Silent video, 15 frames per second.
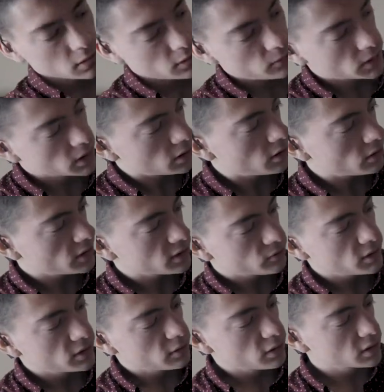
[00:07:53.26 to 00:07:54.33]
There we go, that's
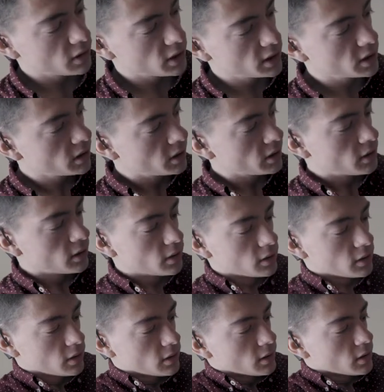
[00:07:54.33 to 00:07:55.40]
what it looked like.
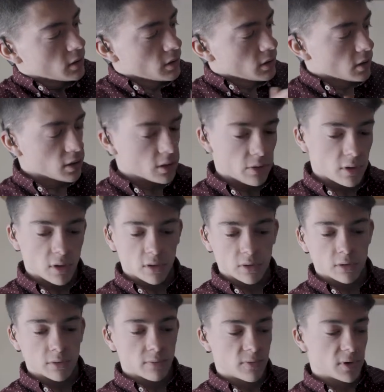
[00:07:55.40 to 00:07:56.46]
And
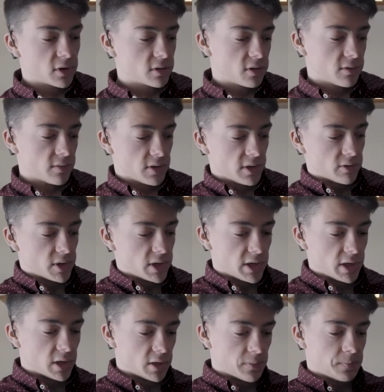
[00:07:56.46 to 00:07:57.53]
then first thing right
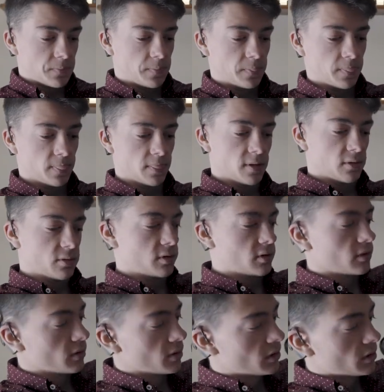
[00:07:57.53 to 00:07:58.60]
here, there's
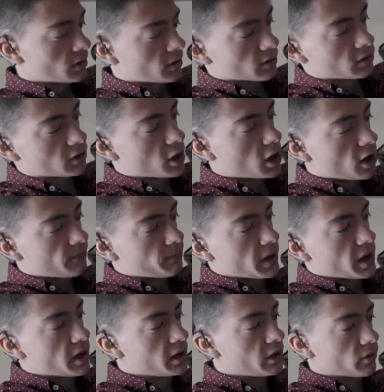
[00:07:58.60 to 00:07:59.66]
a little soft
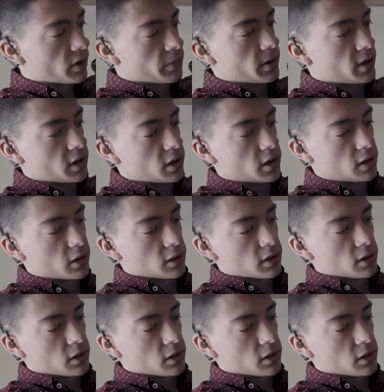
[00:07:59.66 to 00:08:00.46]
padding right there.